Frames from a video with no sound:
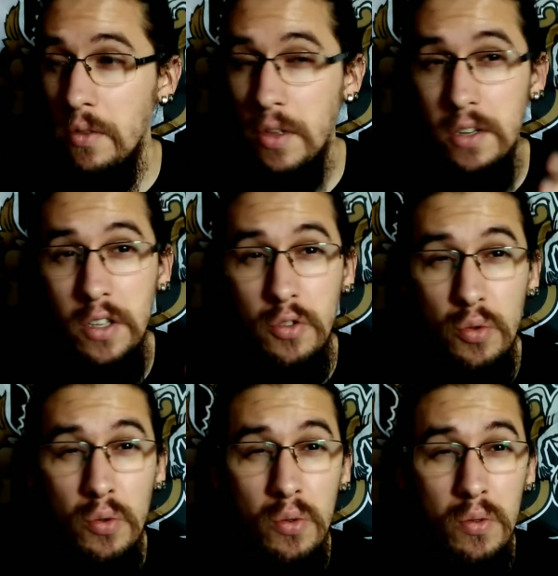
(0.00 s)

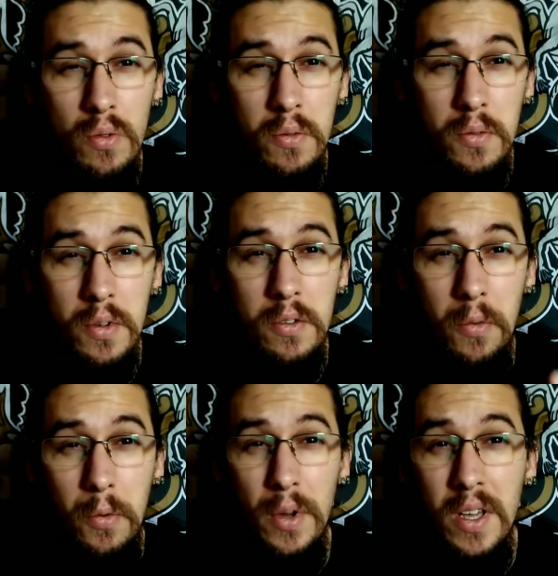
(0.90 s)
32,
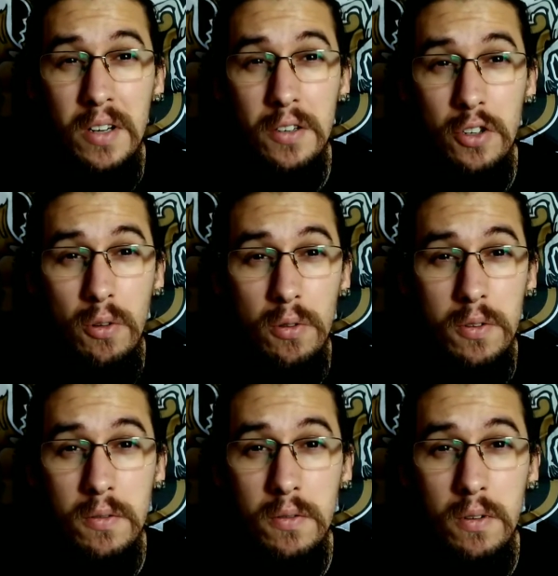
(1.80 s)
33 years old,
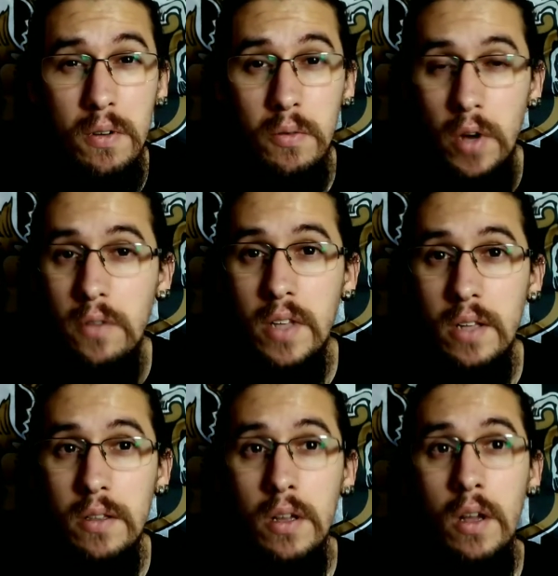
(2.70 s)
around
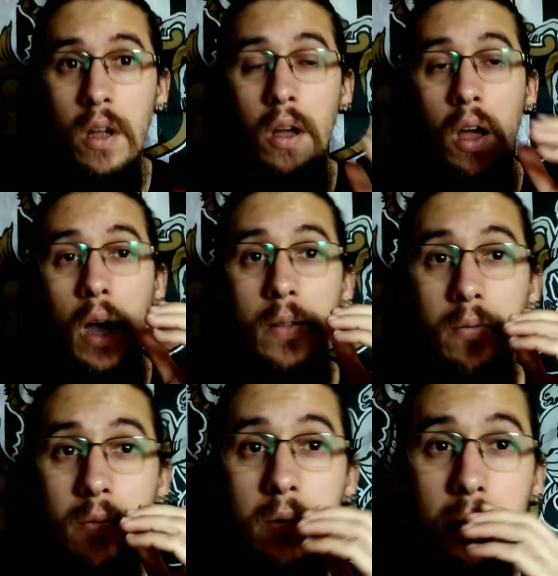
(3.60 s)
that,
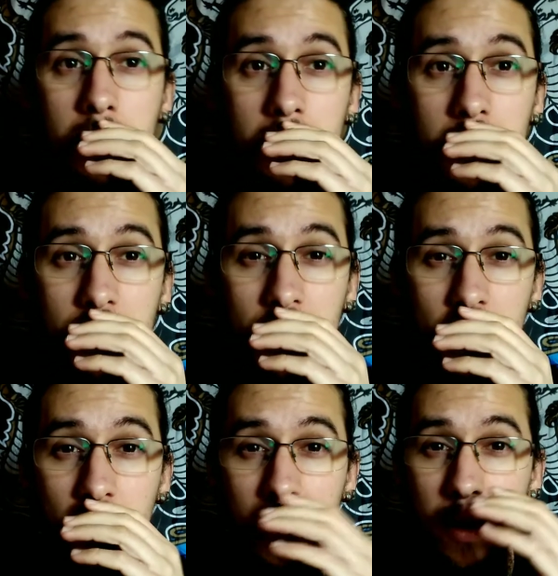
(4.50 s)
and even
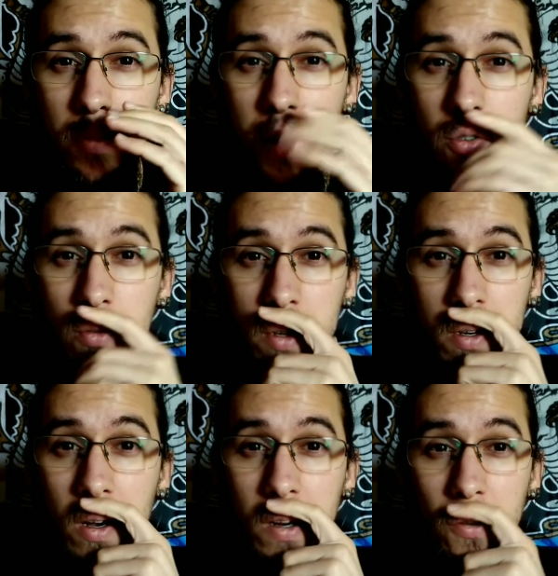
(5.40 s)
though he's been doing
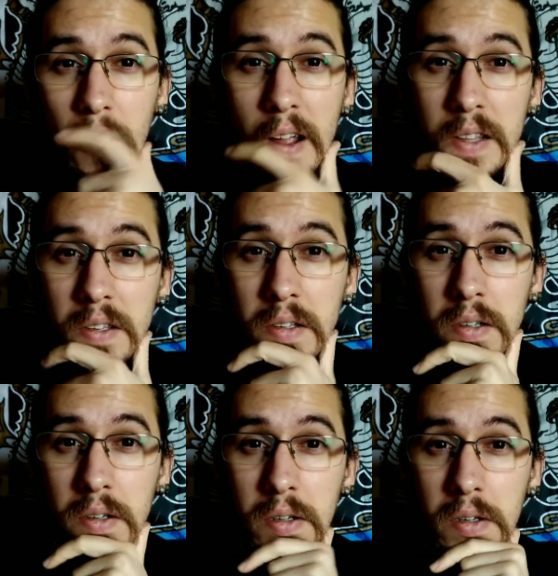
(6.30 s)
a great,
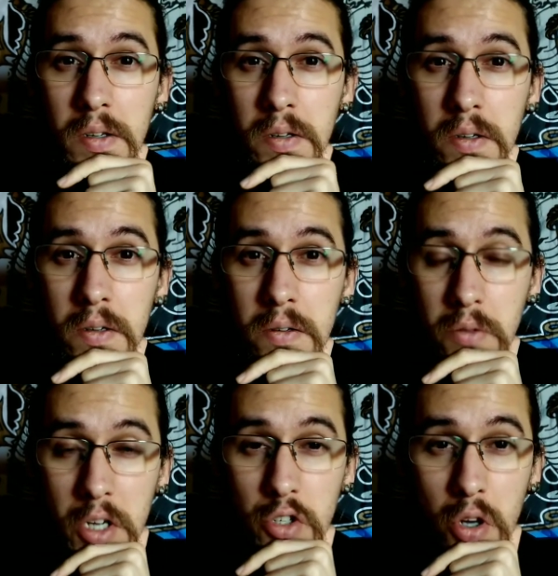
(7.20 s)

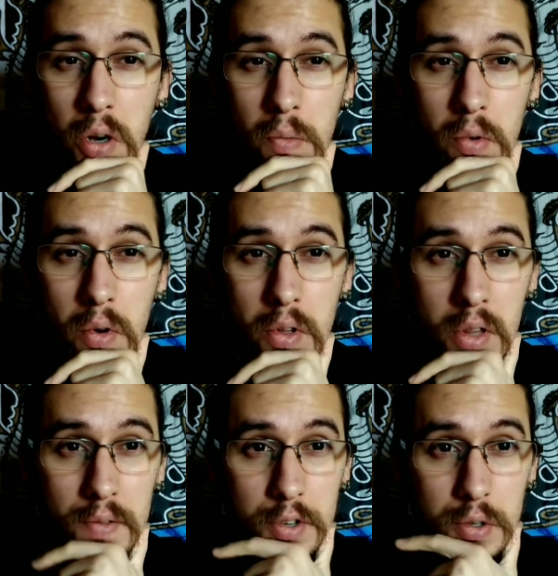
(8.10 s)
great job on
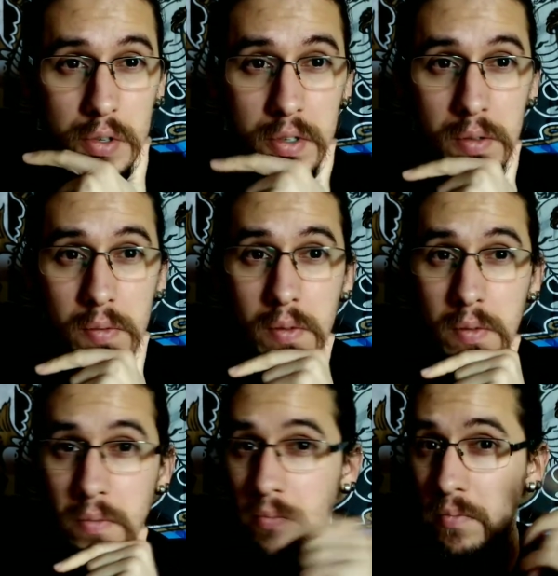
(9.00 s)
Leverkusen.
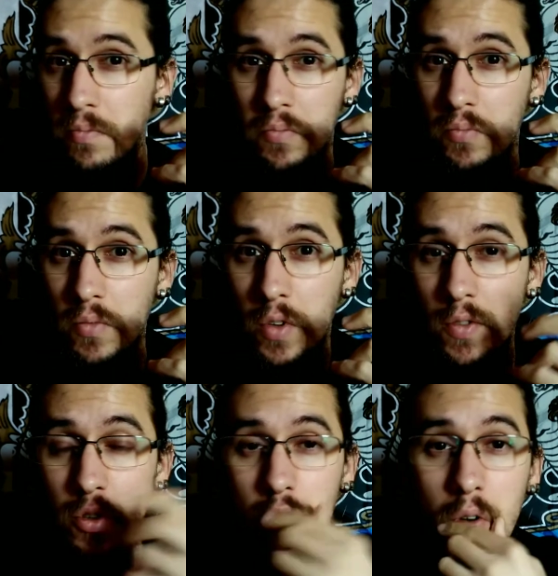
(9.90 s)

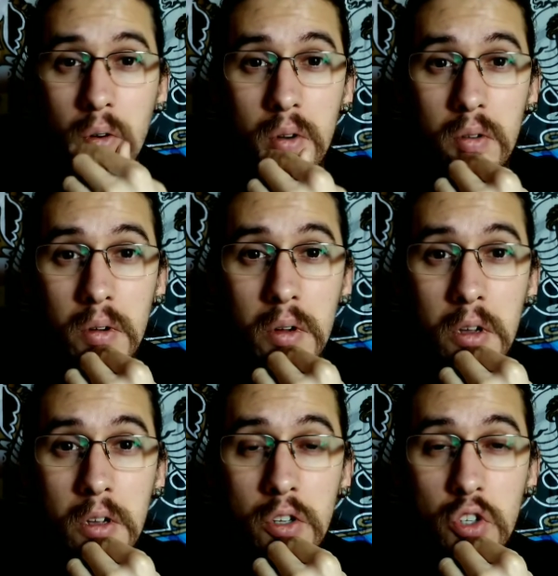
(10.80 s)
Even so,
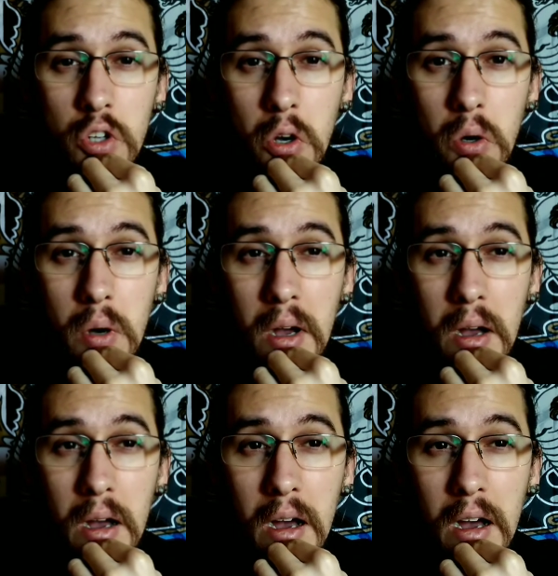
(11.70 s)
so
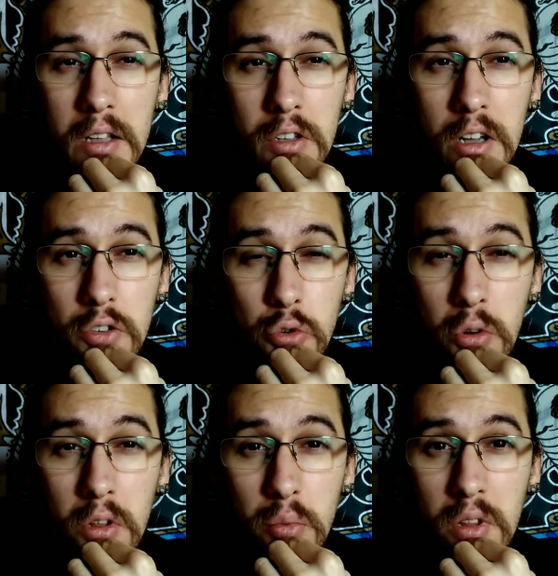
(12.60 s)
uh, I I
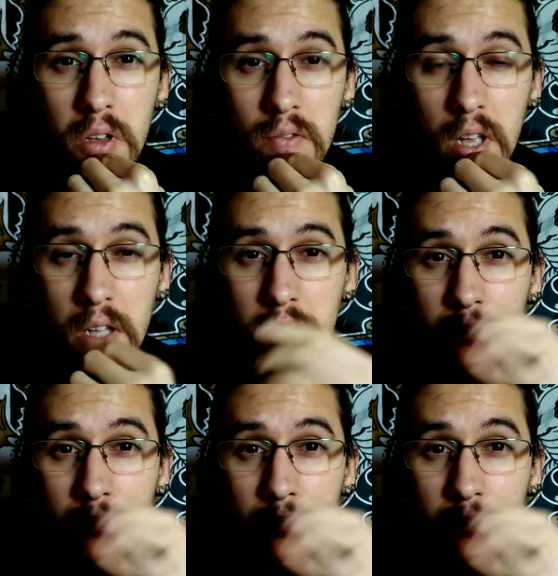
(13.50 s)
truly believe that